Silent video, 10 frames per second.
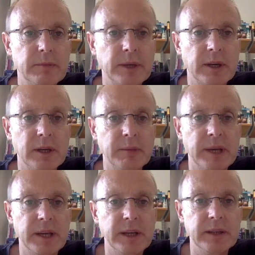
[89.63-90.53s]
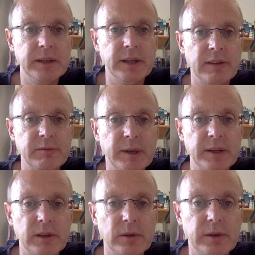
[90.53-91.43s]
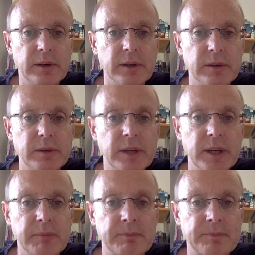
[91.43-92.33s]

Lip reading: by column A in alphabetical order. Okay.